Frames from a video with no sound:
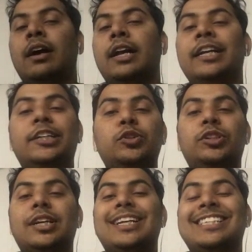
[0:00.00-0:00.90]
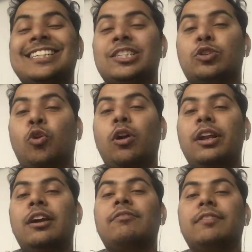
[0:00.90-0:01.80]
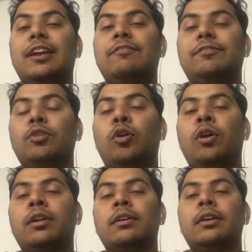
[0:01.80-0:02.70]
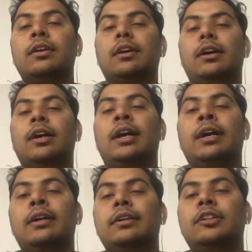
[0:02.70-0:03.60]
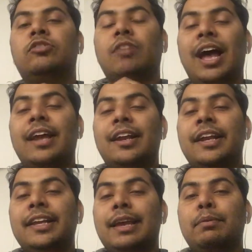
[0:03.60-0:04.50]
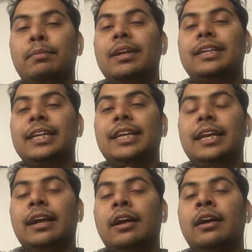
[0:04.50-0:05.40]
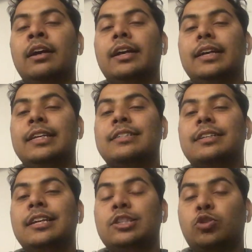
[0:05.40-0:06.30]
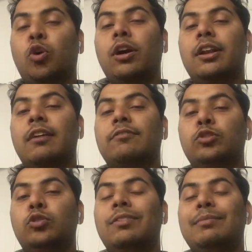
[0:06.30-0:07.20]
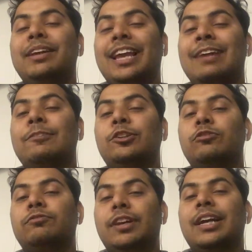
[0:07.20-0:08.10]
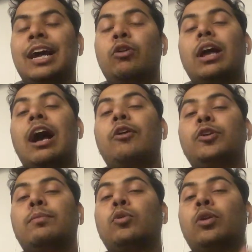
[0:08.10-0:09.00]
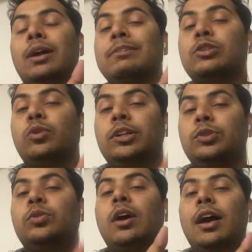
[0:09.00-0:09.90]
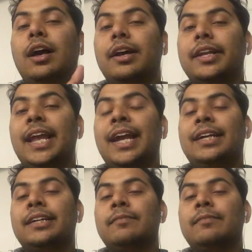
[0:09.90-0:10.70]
intuition is strong enough, if your dry running capability is strong enough, you will be able to figure out how your program is going to react